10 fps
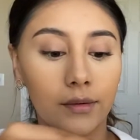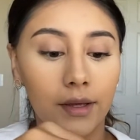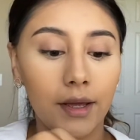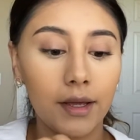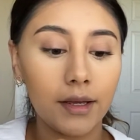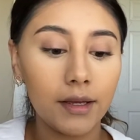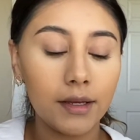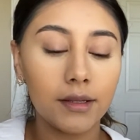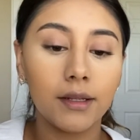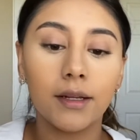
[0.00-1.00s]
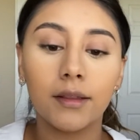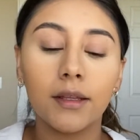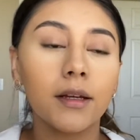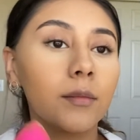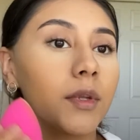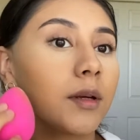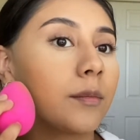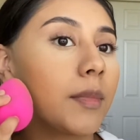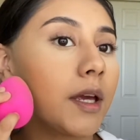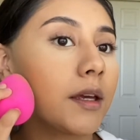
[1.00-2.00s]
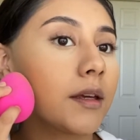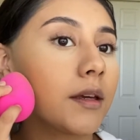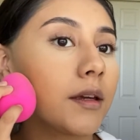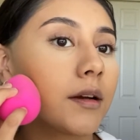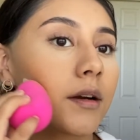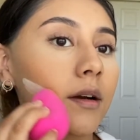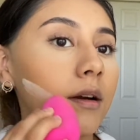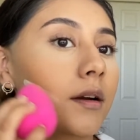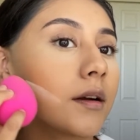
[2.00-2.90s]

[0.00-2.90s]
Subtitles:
Okay, and then I think I'm gonna bake here